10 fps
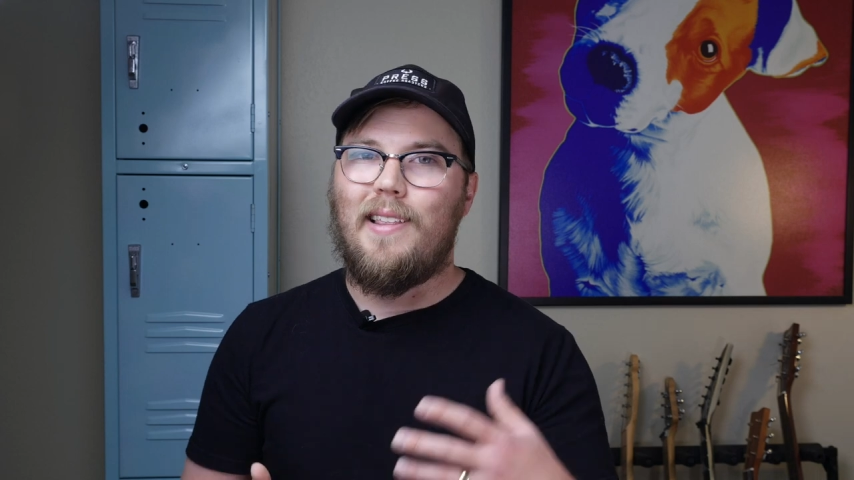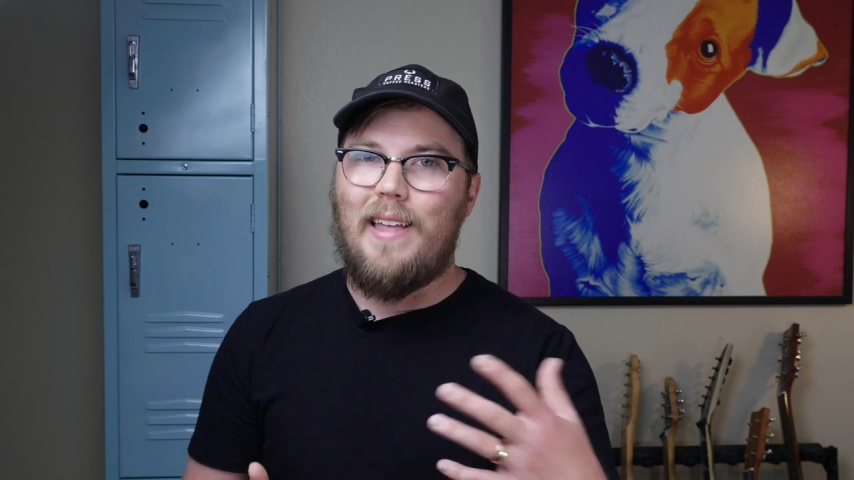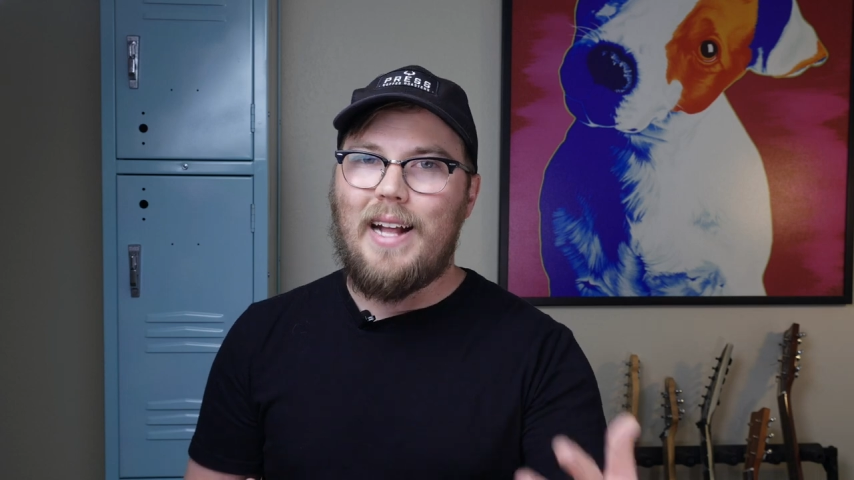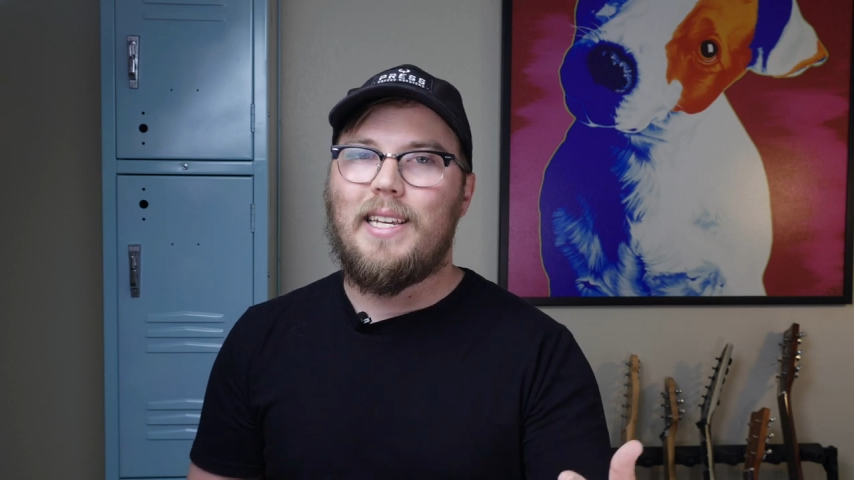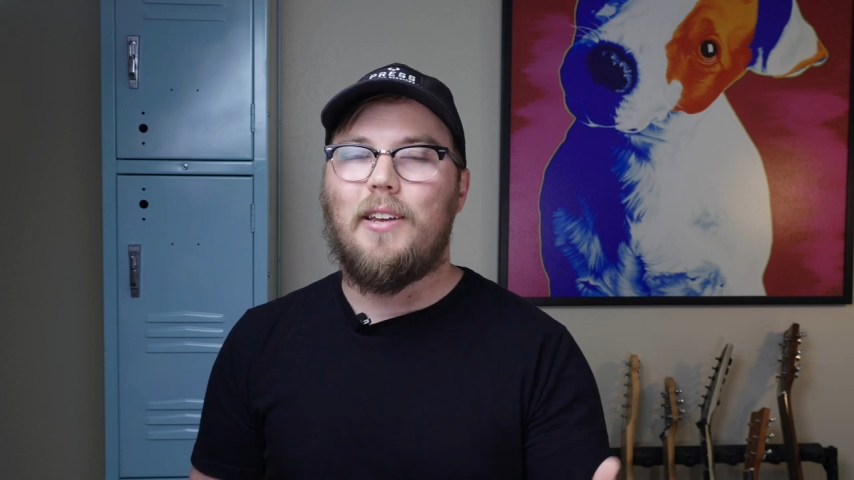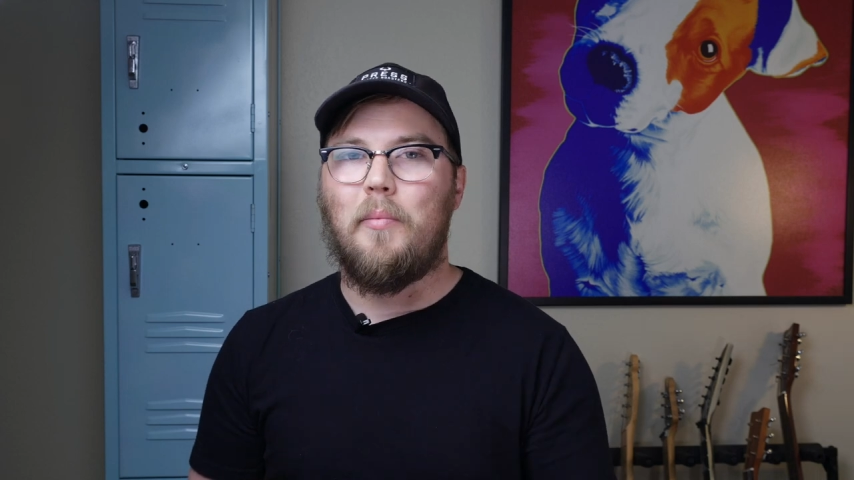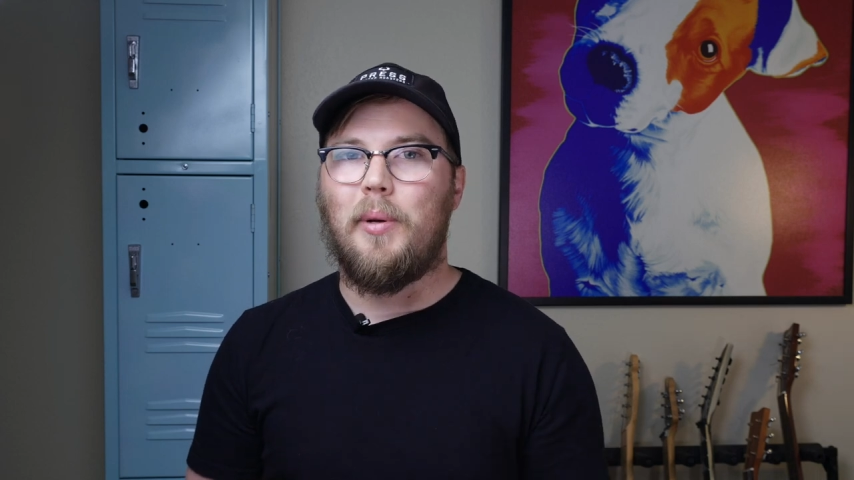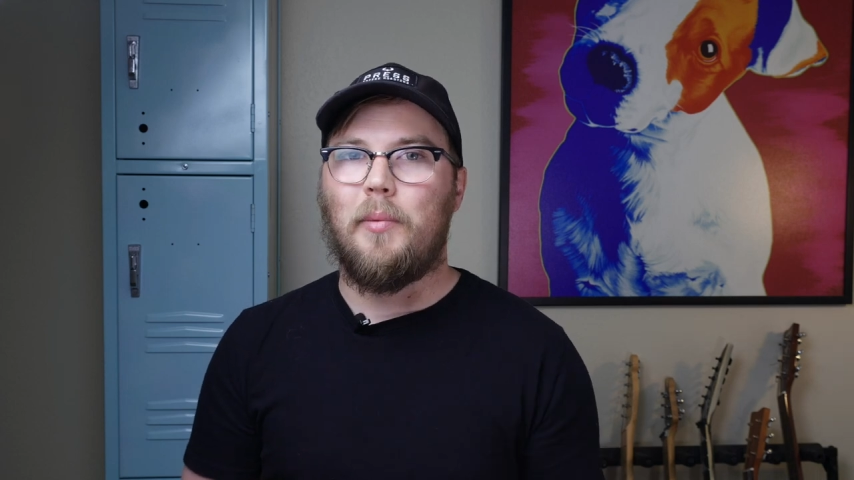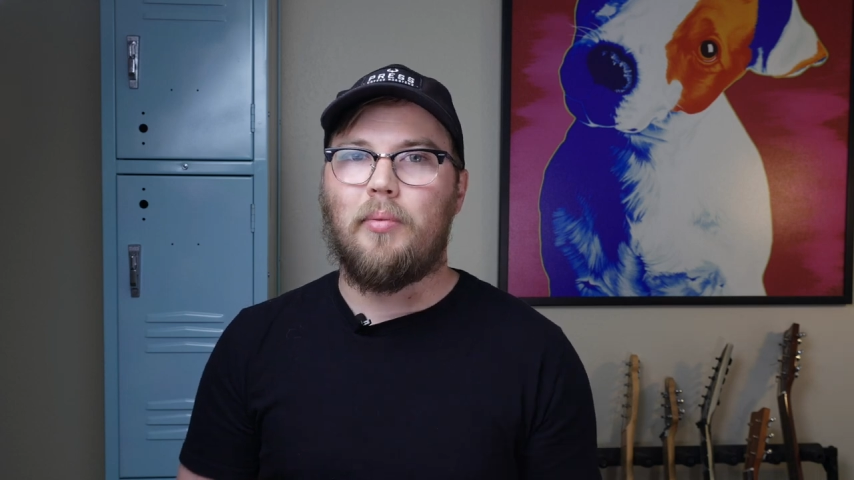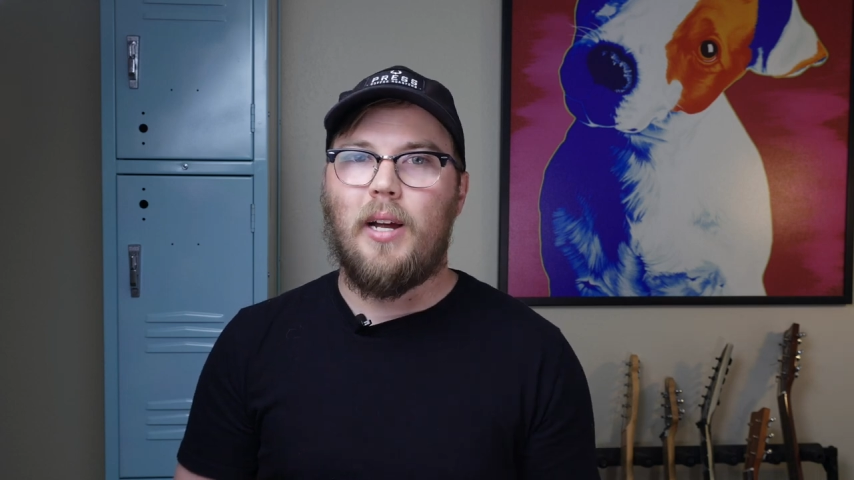That's how you
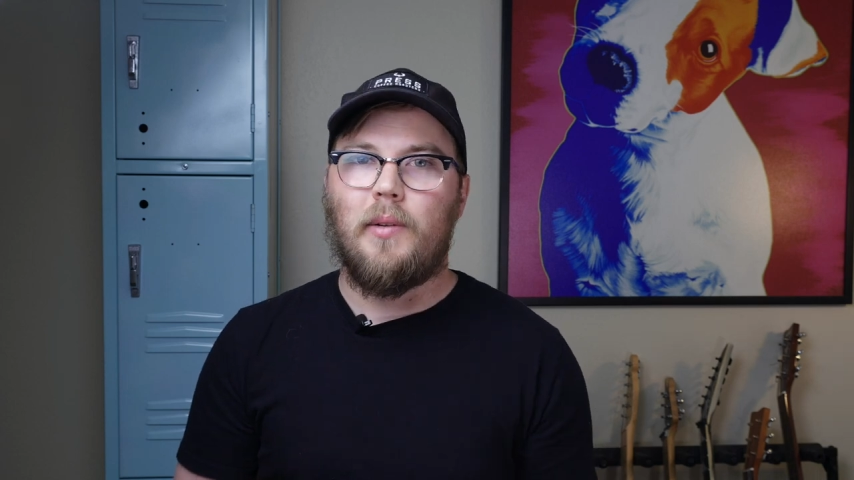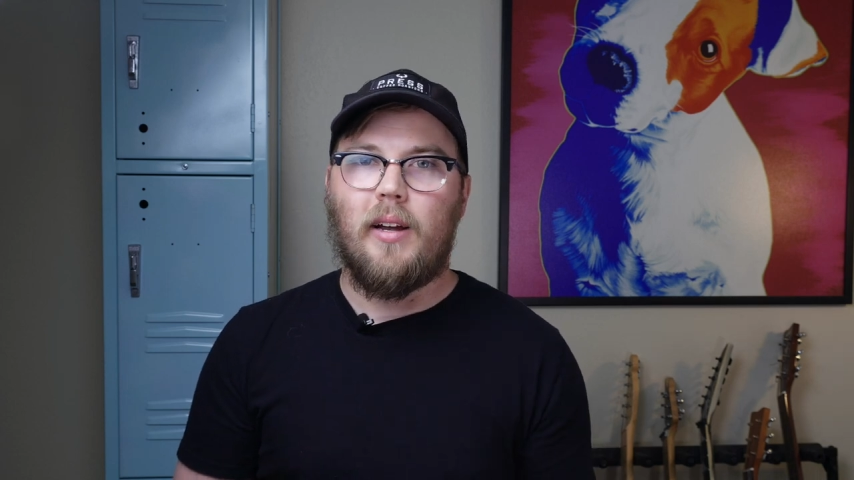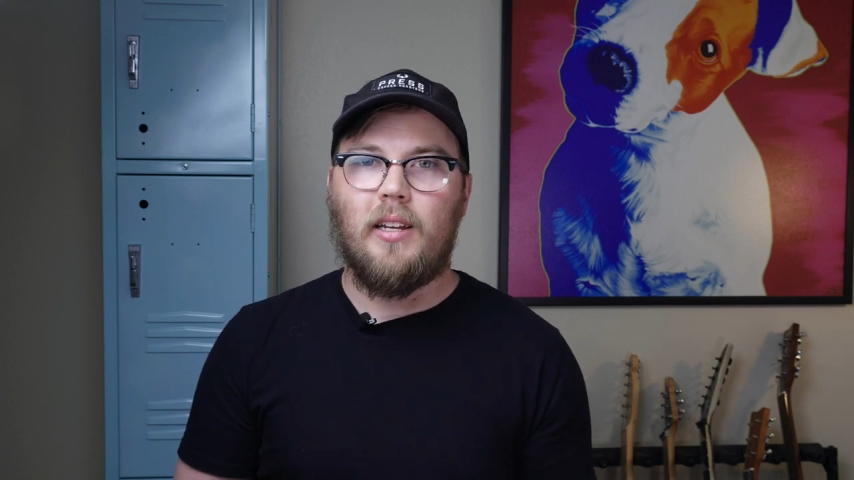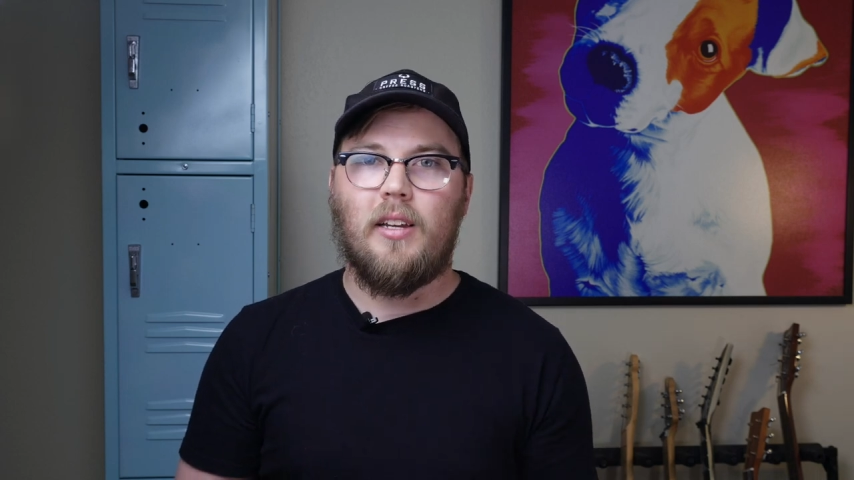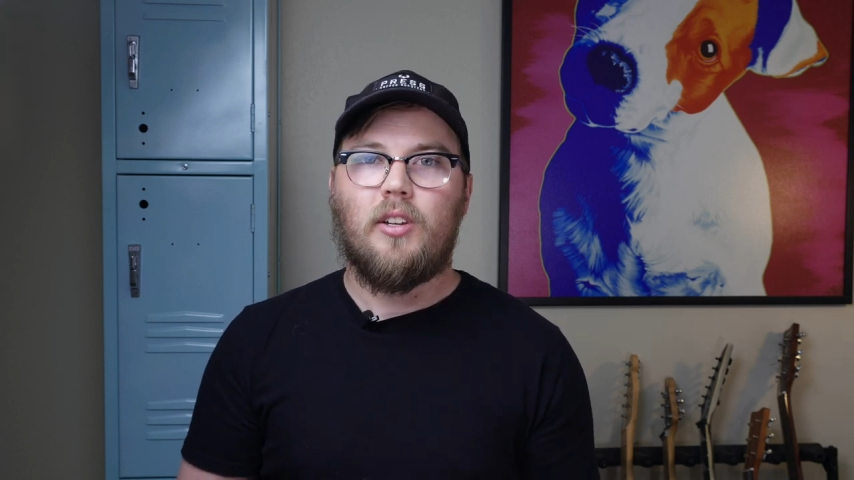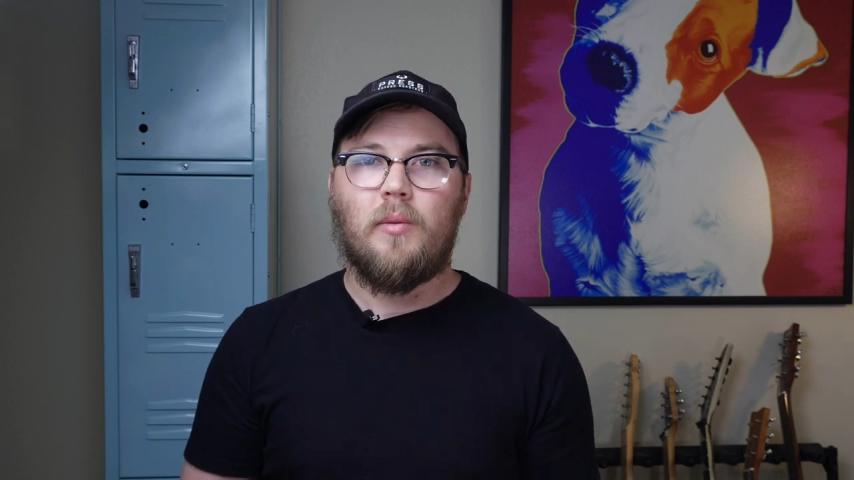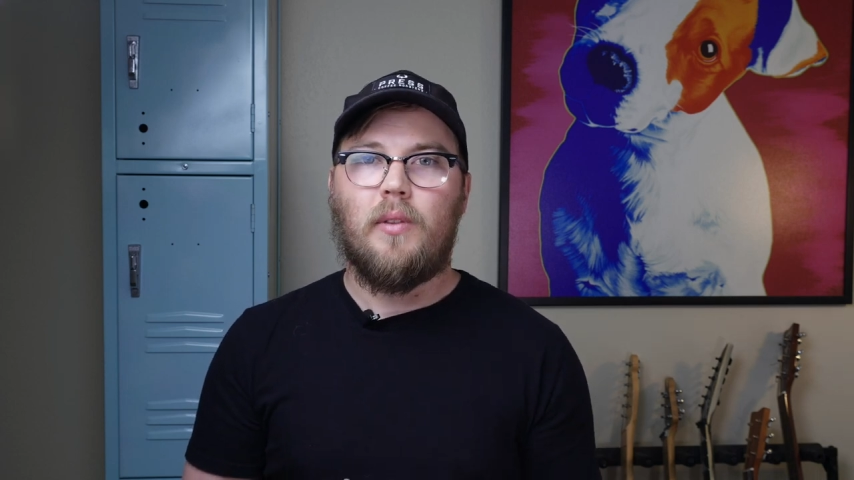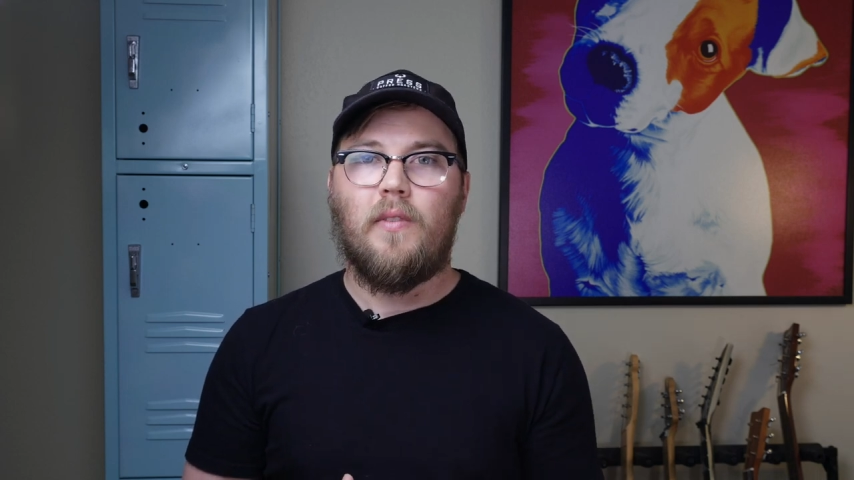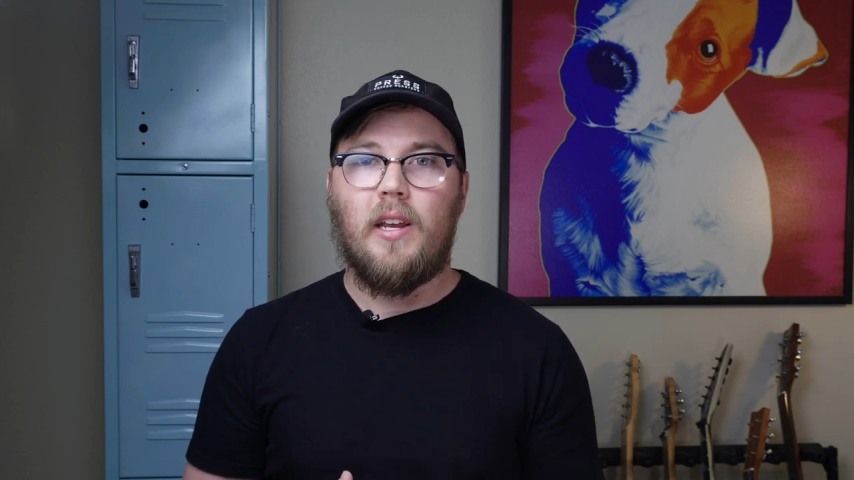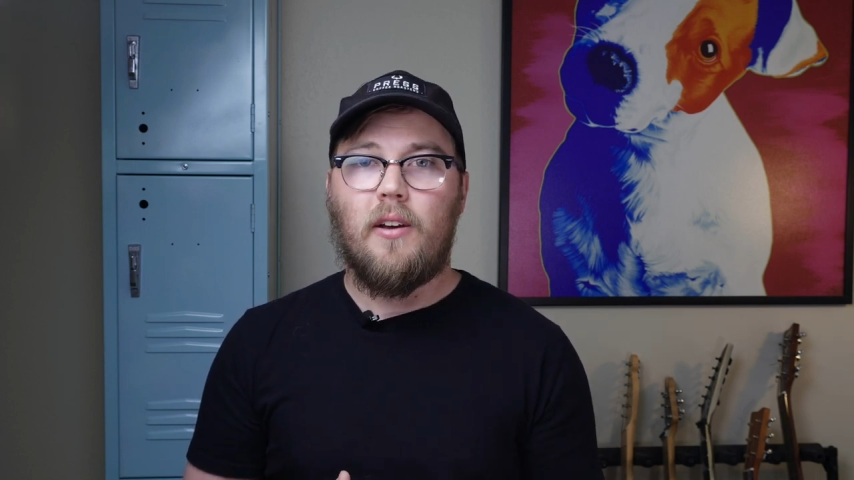build brand recognition
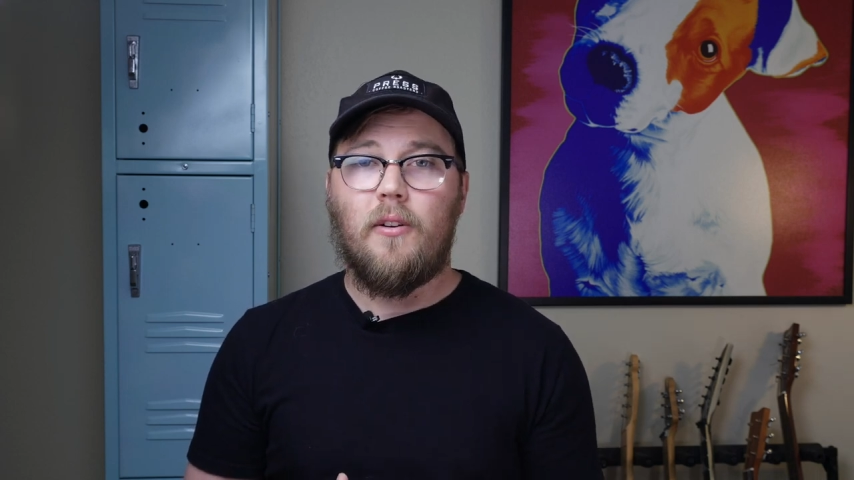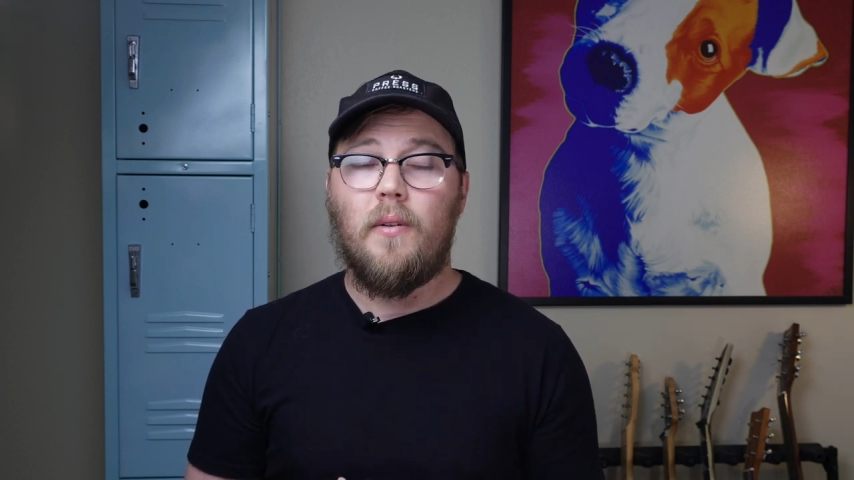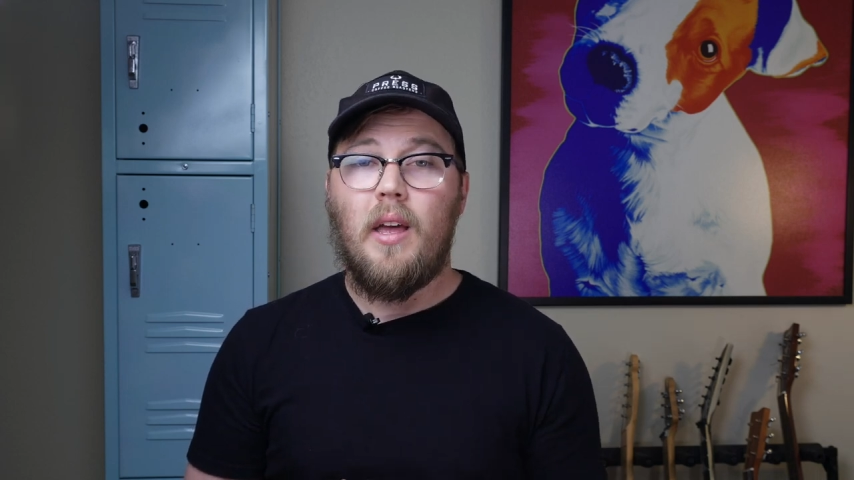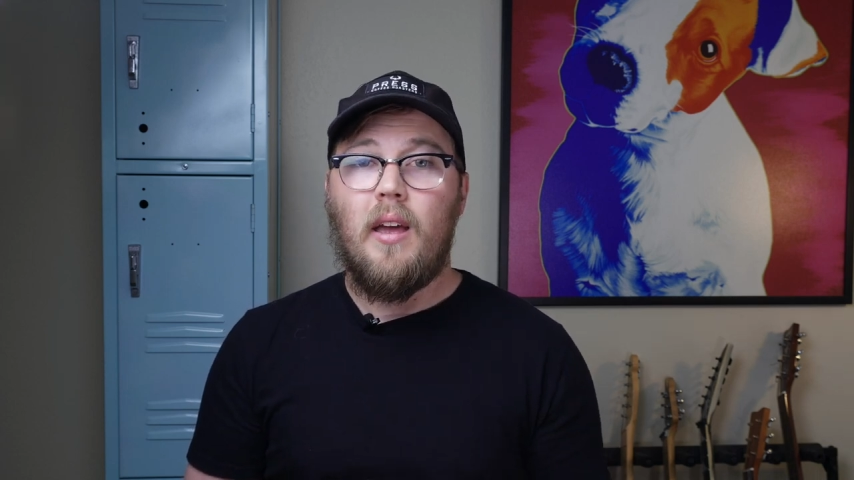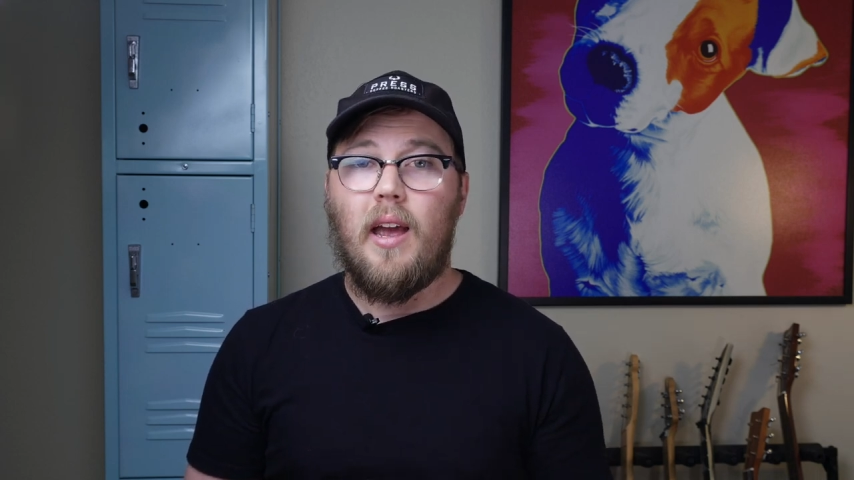with video.